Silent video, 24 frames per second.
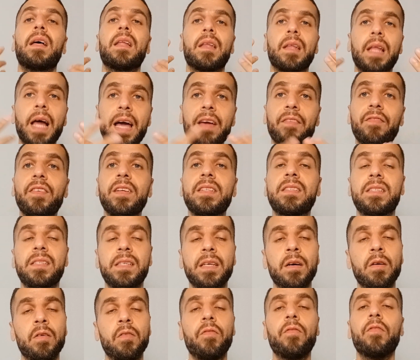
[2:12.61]
Life
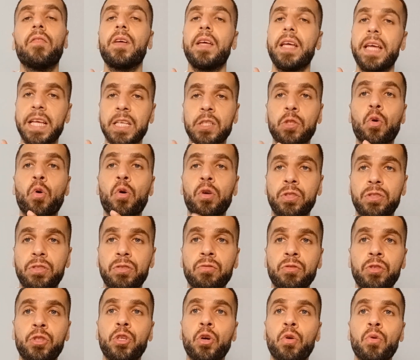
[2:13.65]
itself is going
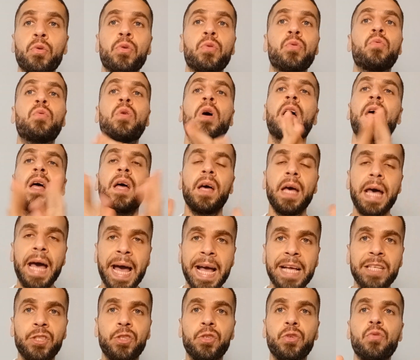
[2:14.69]
to show you
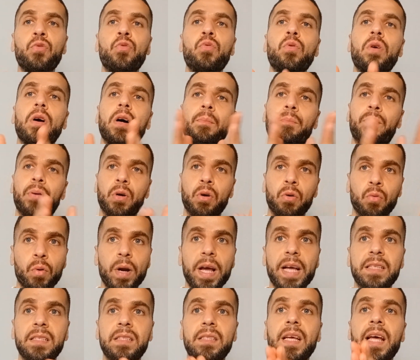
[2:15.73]
as you
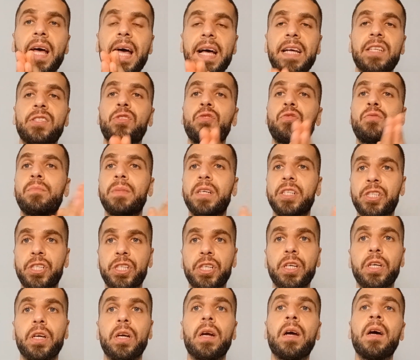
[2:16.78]
progress, as you
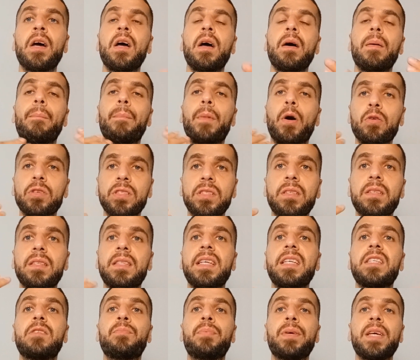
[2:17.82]
mature. Most of
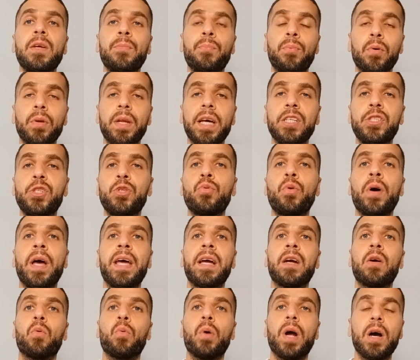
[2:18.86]
these people that you
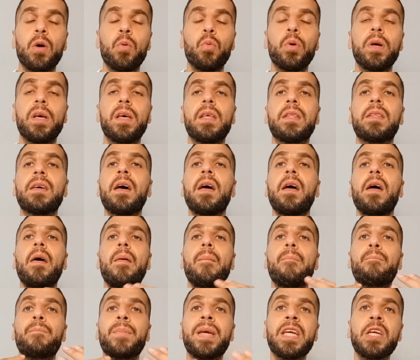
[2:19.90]
hang around with
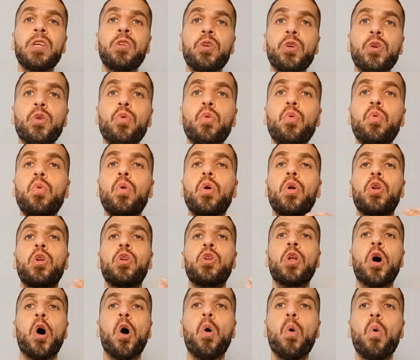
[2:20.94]
mean you
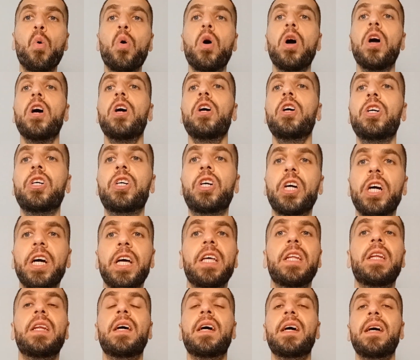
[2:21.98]
no
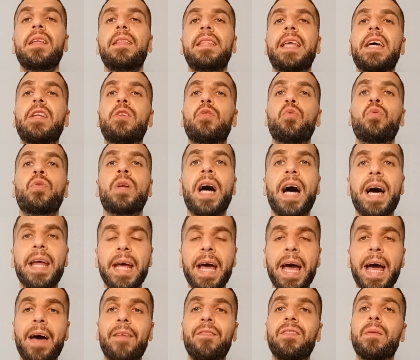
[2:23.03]
good. They do not
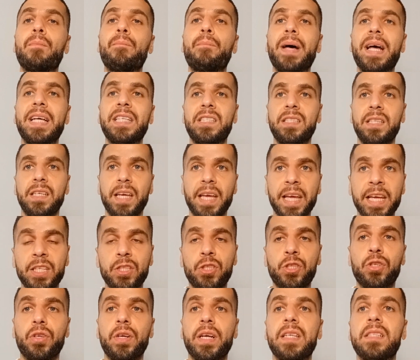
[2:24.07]
have the best
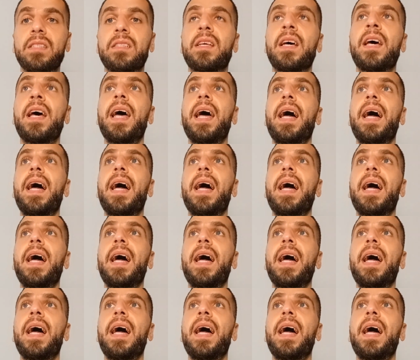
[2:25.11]
interest.